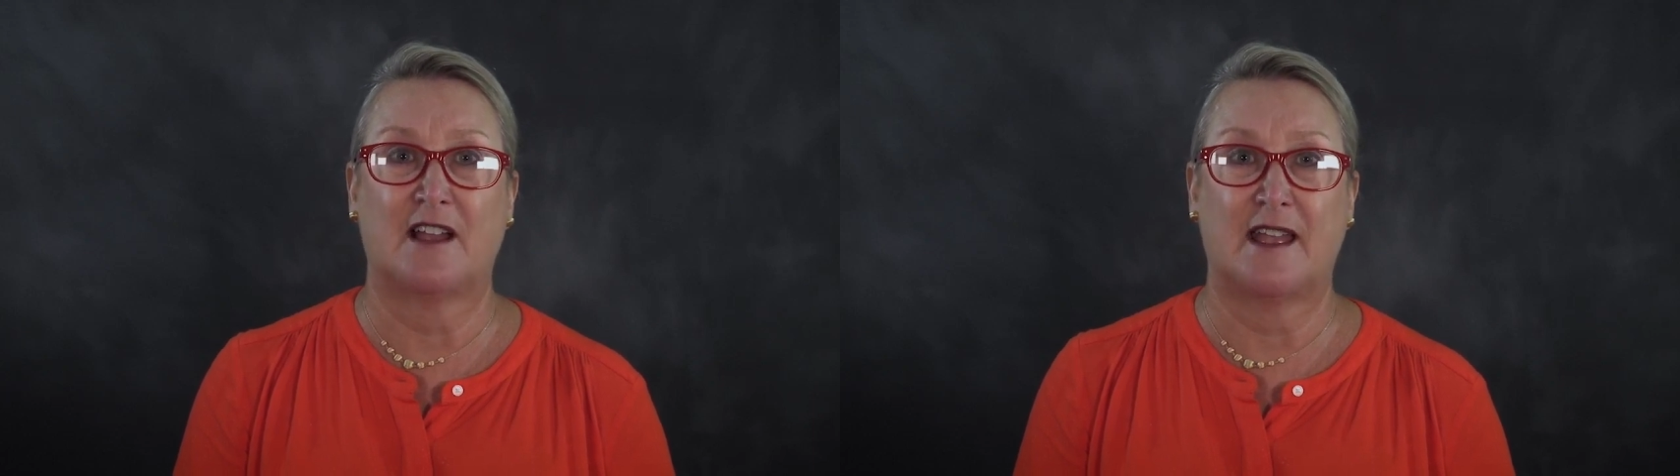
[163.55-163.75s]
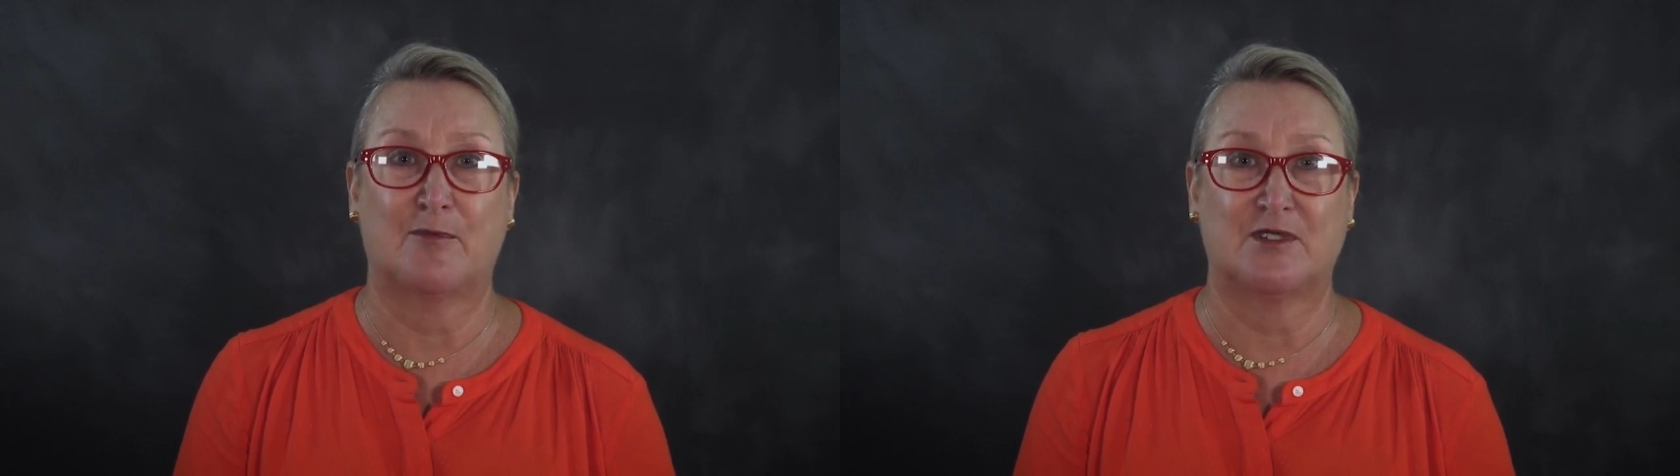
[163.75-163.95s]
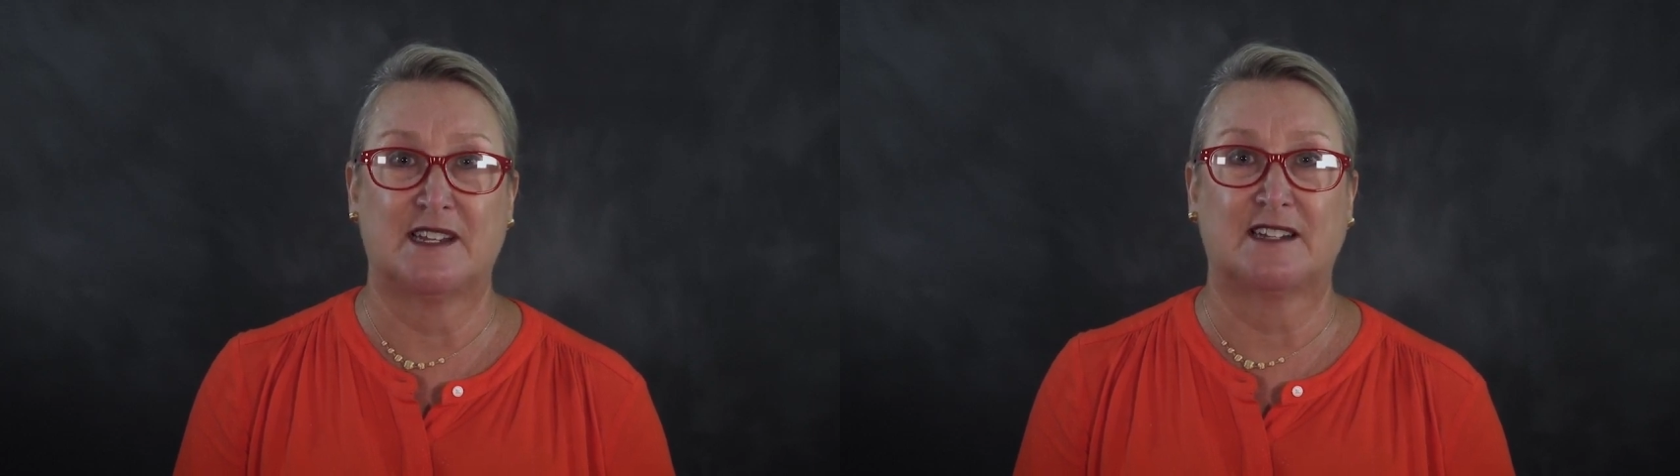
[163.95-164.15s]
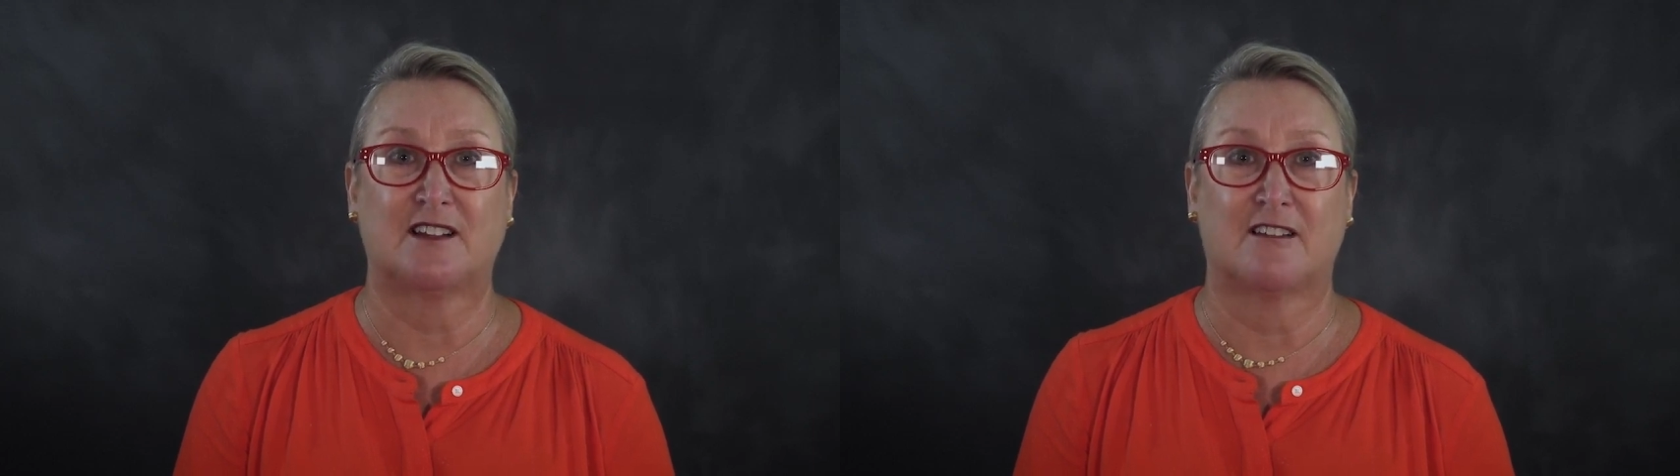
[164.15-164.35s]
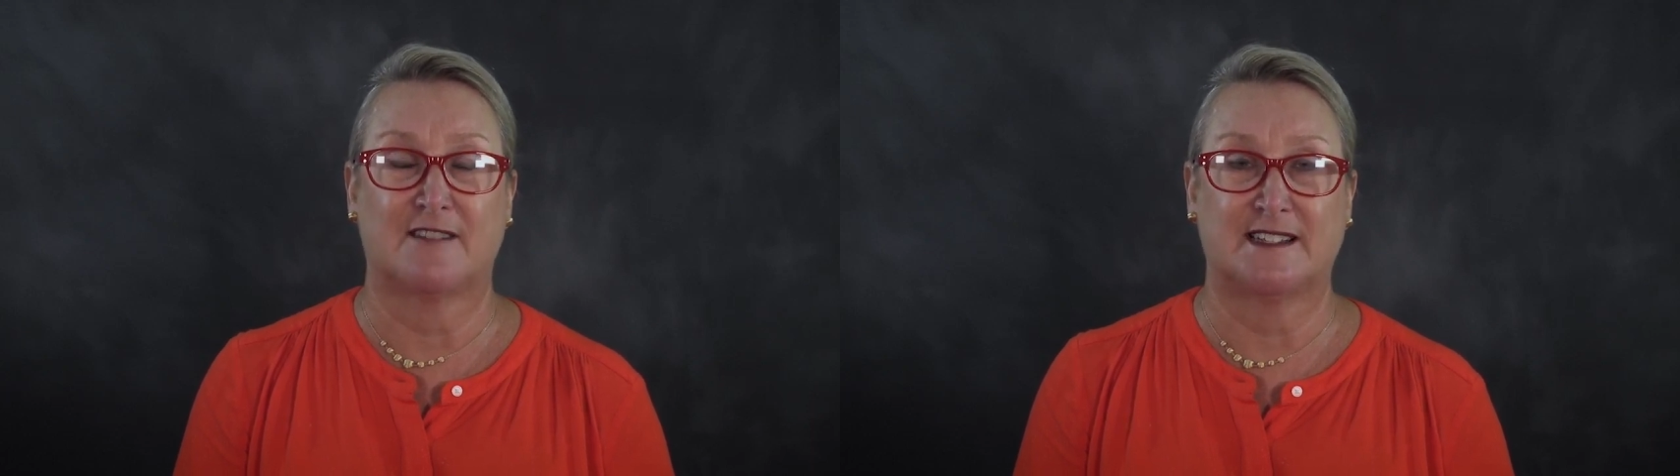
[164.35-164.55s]
and
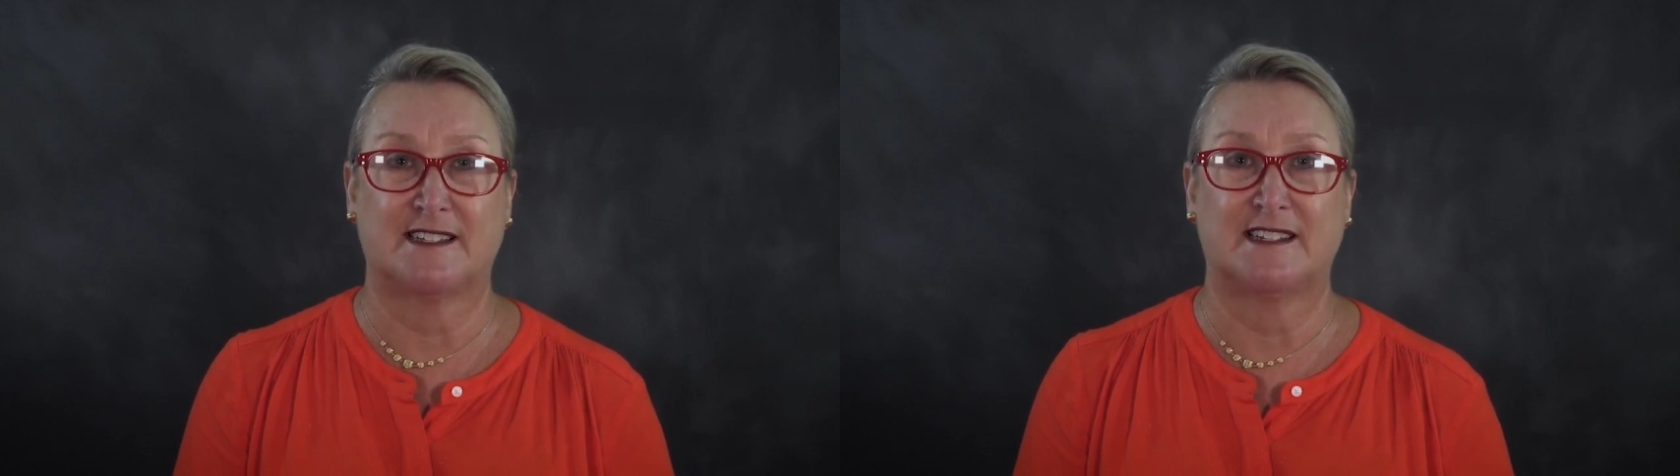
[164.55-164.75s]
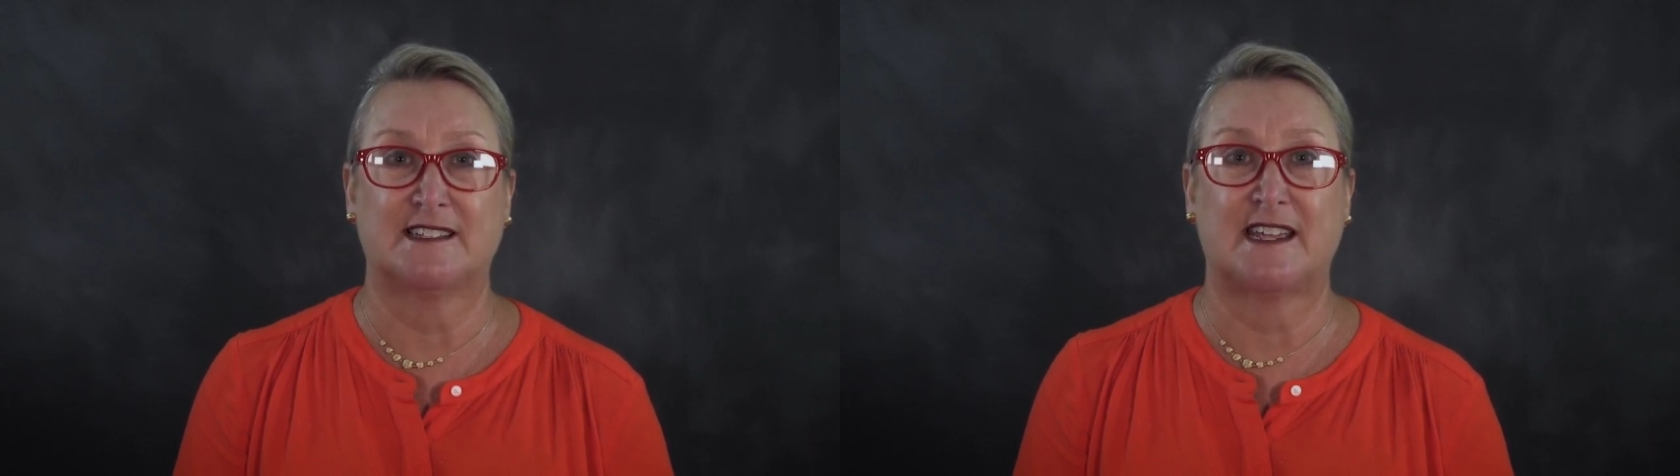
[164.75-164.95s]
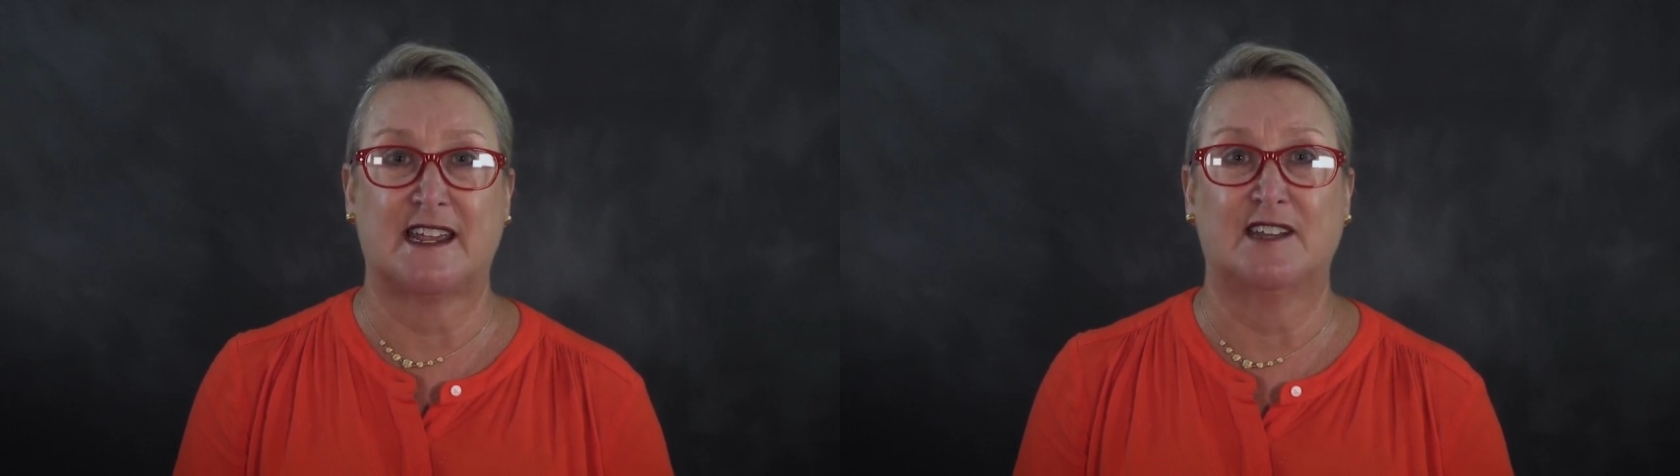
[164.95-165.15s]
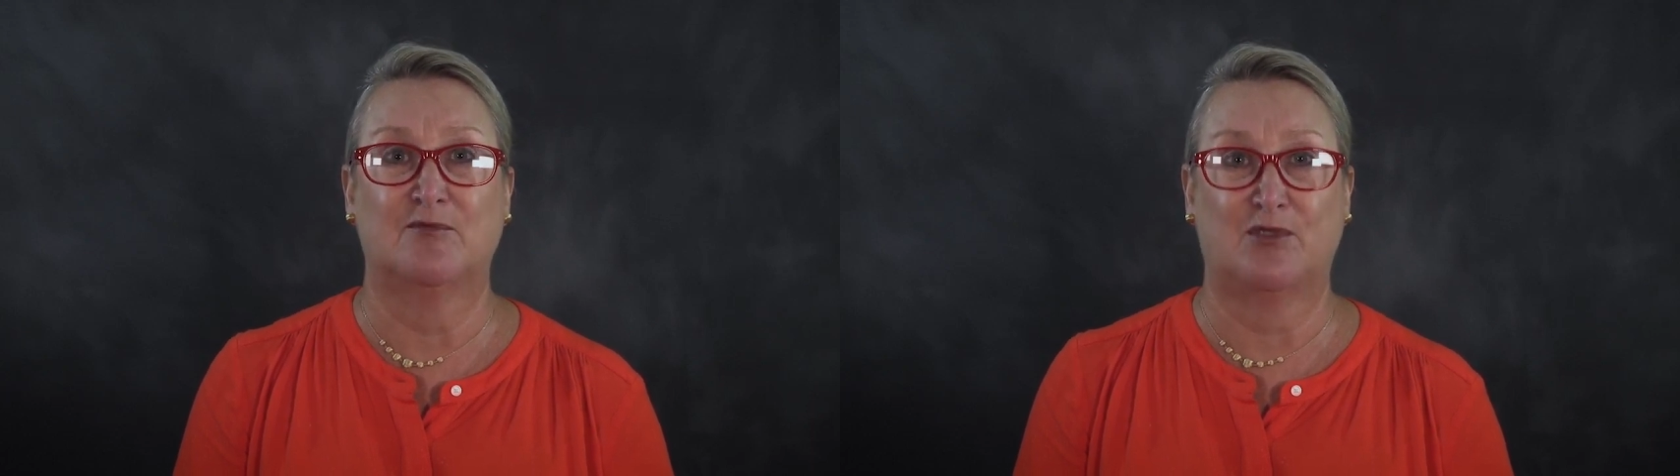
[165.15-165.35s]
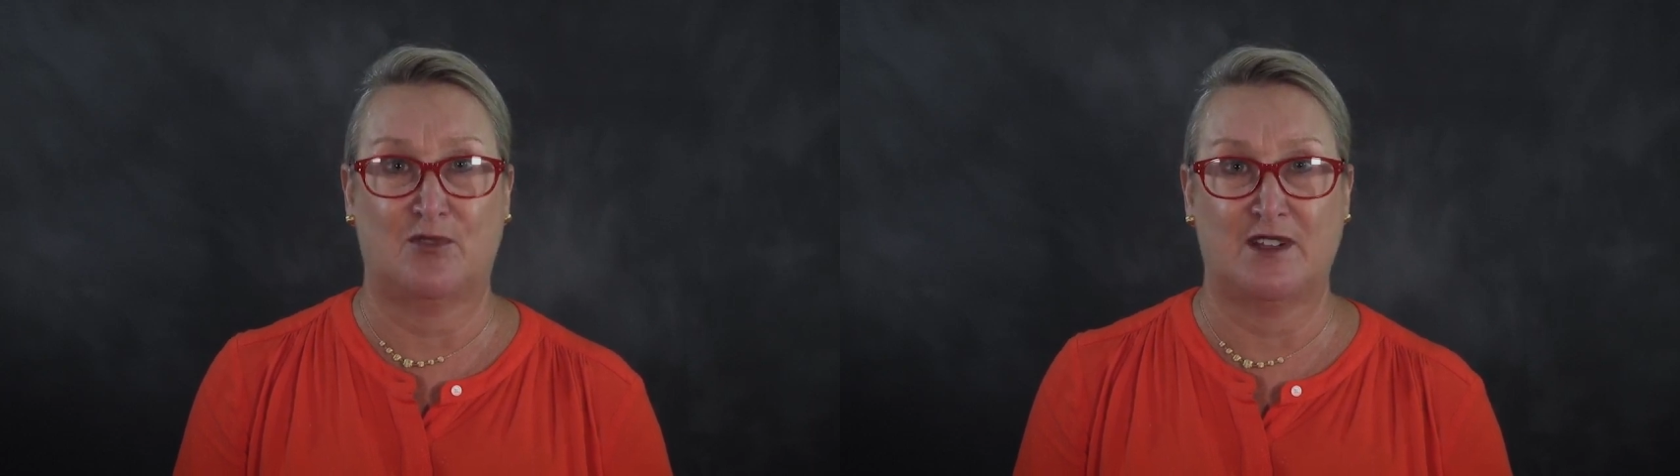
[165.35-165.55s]
protect our residents and
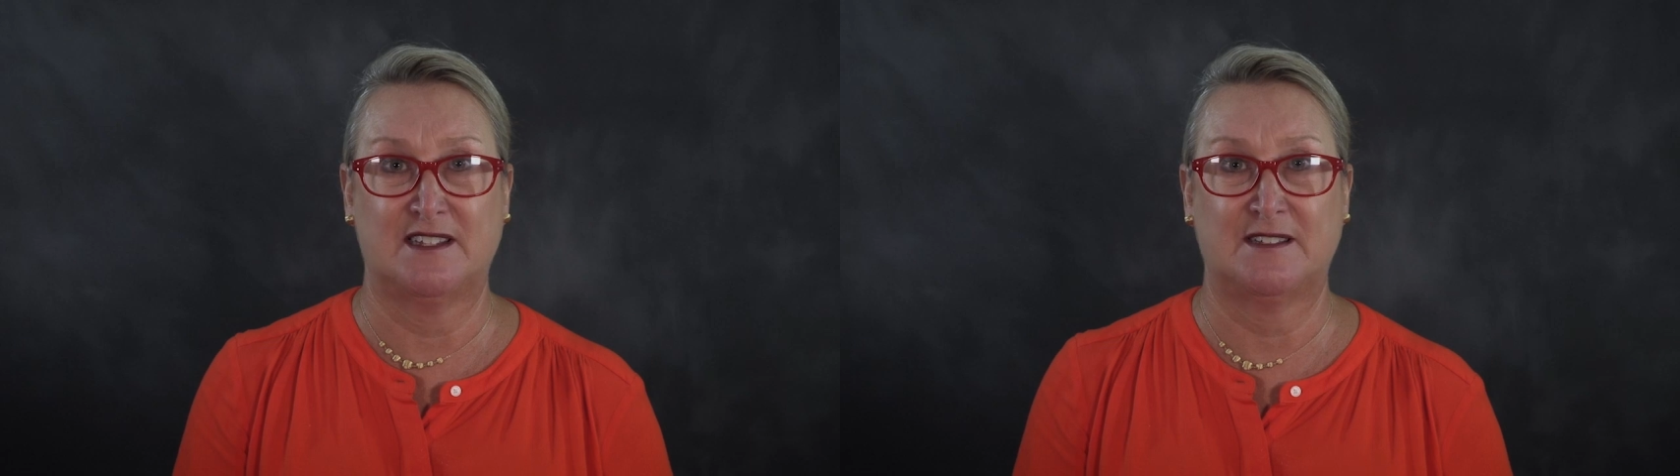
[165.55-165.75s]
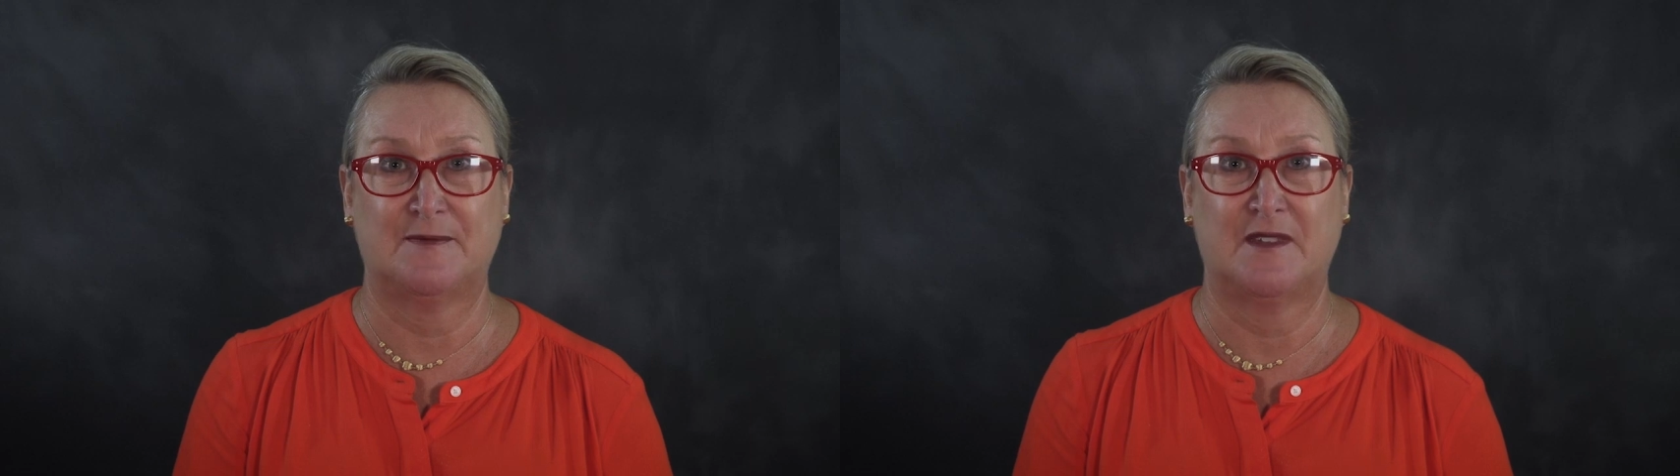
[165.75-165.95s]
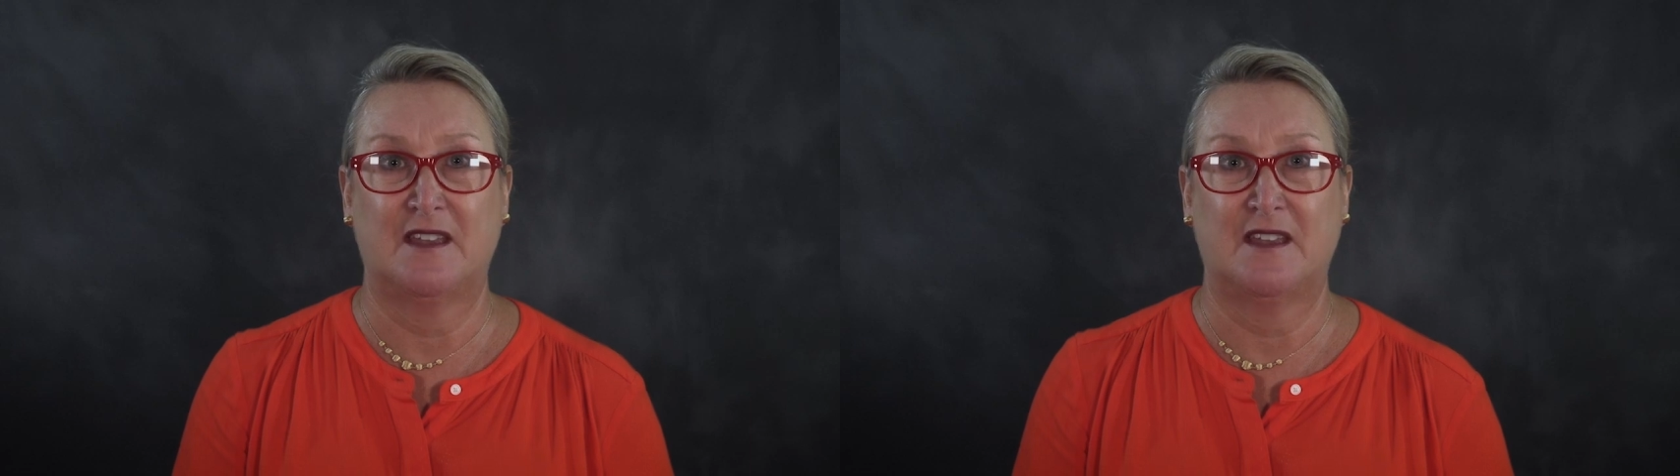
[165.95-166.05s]
employees,